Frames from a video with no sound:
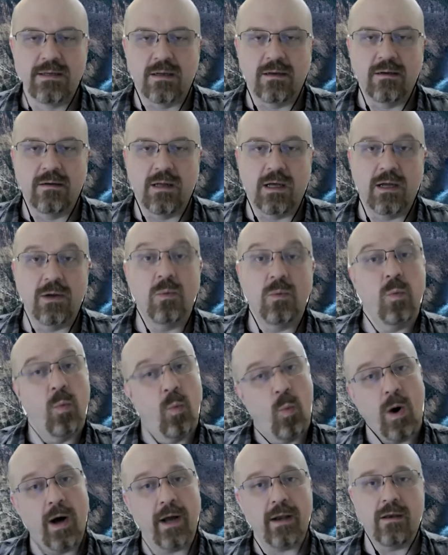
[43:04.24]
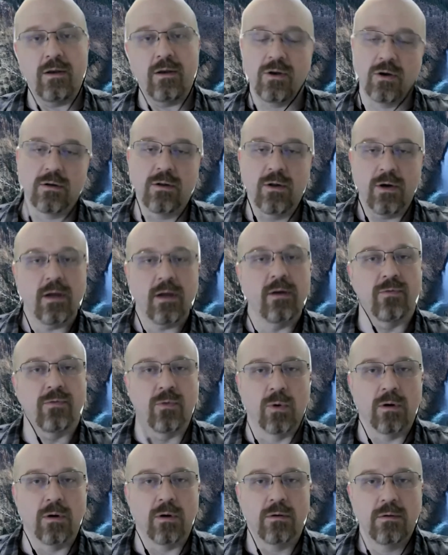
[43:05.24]
on what you're looking
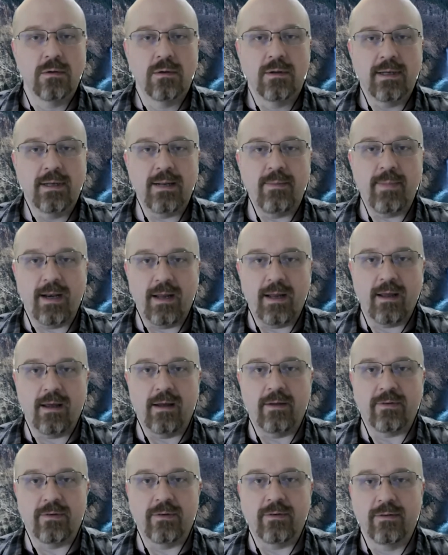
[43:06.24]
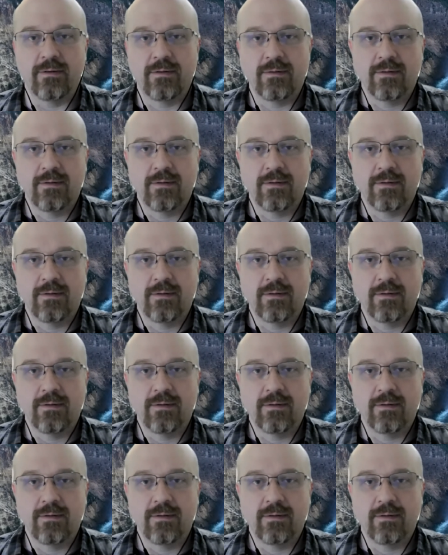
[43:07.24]
for in many cases.